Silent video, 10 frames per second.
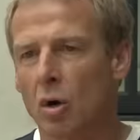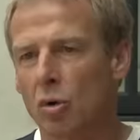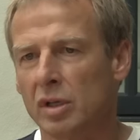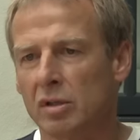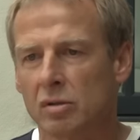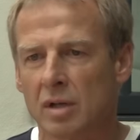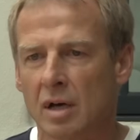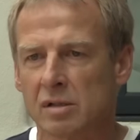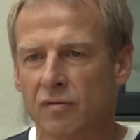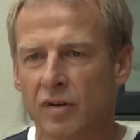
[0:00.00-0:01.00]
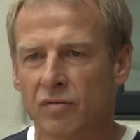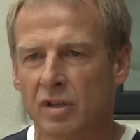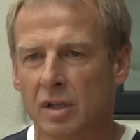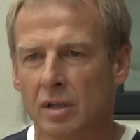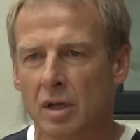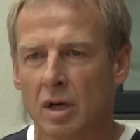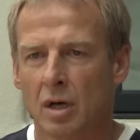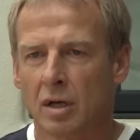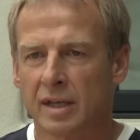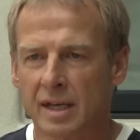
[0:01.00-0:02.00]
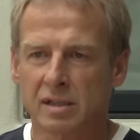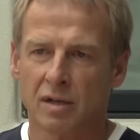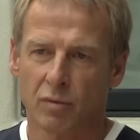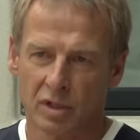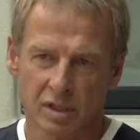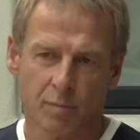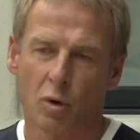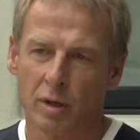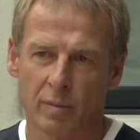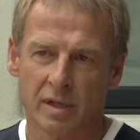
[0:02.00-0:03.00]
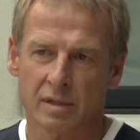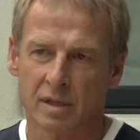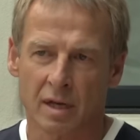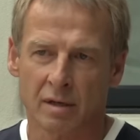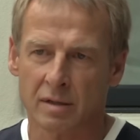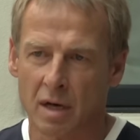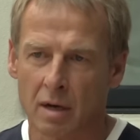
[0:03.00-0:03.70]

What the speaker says: whole year 2015, yes, there were disappointments, and